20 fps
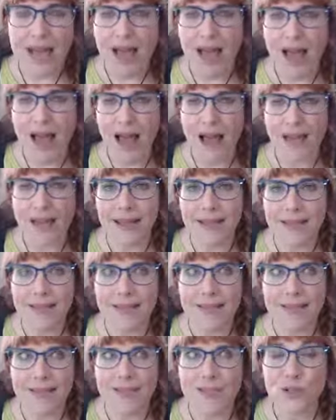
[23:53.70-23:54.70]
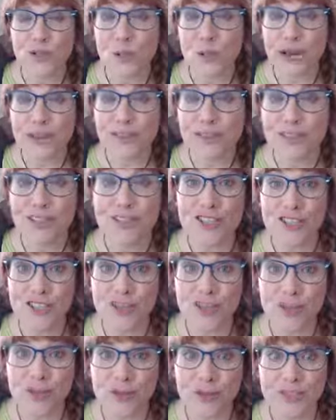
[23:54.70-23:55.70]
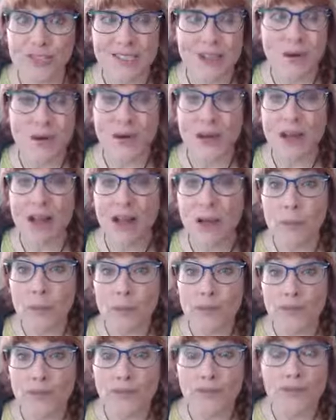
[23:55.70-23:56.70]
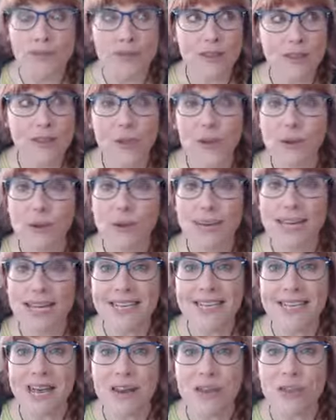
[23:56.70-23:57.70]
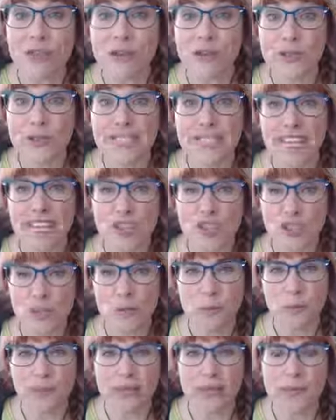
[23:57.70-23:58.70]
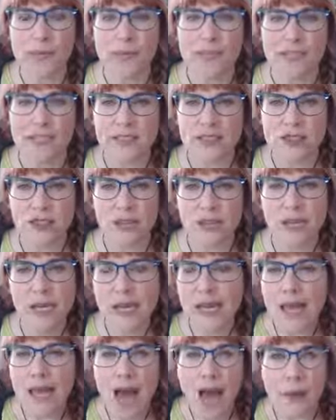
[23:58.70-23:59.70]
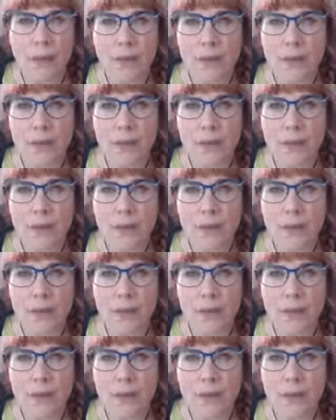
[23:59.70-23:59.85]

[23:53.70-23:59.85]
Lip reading: on the 20th of June. So in a couple of 3 weeks on Thursday, 2 p.m. Eastern. I'll